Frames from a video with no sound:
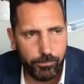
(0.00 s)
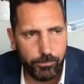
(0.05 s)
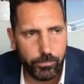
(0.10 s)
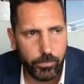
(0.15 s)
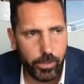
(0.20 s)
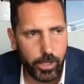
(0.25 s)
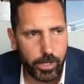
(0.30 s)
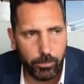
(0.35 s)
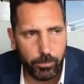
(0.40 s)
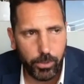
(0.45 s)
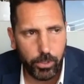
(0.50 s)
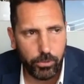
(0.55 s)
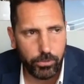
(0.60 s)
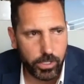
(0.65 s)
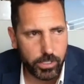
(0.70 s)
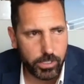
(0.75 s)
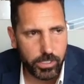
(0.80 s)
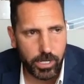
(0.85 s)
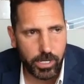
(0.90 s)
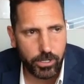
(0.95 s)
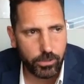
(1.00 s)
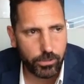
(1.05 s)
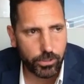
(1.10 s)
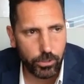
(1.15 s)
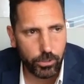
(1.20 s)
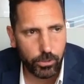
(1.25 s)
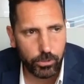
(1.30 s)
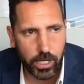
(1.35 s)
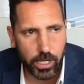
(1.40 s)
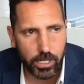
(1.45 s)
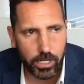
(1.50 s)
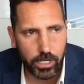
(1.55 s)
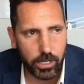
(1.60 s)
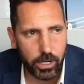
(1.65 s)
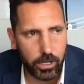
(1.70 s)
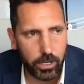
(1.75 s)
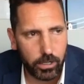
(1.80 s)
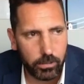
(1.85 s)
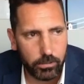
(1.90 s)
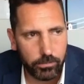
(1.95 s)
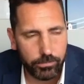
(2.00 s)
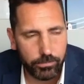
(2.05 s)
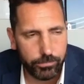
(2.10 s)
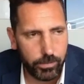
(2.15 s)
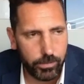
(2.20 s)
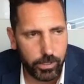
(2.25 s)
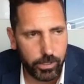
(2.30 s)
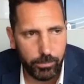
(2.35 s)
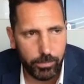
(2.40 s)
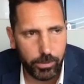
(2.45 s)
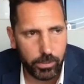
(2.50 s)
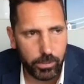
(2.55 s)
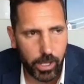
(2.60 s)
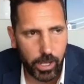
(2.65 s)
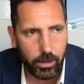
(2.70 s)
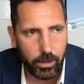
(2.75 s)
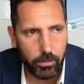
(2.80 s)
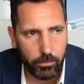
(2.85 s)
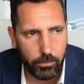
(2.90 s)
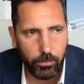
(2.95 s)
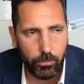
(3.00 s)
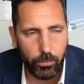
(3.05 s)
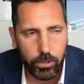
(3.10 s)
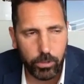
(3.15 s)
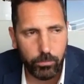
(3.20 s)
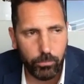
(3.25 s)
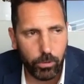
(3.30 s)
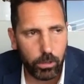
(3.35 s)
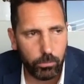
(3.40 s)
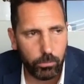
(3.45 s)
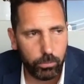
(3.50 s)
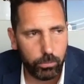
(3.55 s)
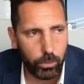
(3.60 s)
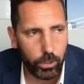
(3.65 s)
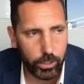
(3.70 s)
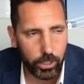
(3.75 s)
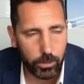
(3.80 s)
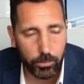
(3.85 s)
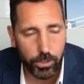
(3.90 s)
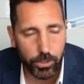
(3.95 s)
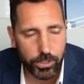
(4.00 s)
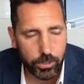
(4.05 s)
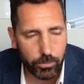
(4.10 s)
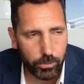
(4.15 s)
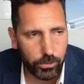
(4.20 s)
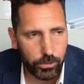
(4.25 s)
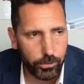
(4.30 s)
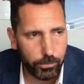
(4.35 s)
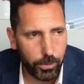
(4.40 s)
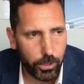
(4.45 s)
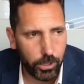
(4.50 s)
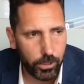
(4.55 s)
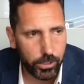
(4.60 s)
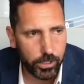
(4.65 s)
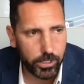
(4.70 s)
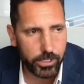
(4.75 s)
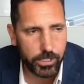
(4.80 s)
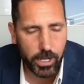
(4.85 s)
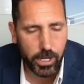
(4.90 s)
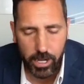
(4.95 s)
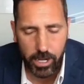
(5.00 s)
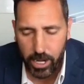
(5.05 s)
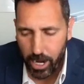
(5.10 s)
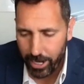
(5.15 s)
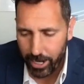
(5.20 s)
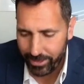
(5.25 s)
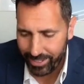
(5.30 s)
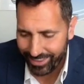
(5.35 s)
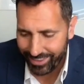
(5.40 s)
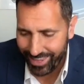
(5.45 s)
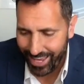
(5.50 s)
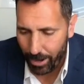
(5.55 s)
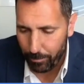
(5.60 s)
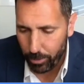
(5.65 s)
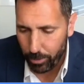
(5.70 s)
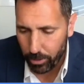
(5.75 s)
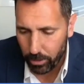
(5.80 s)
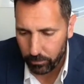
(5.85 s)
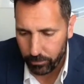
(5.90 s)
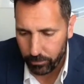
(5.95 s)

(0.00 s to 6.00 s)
like a boat that's 10 years old, taking care of helping that. But we are working mostly with third parties. I think that part of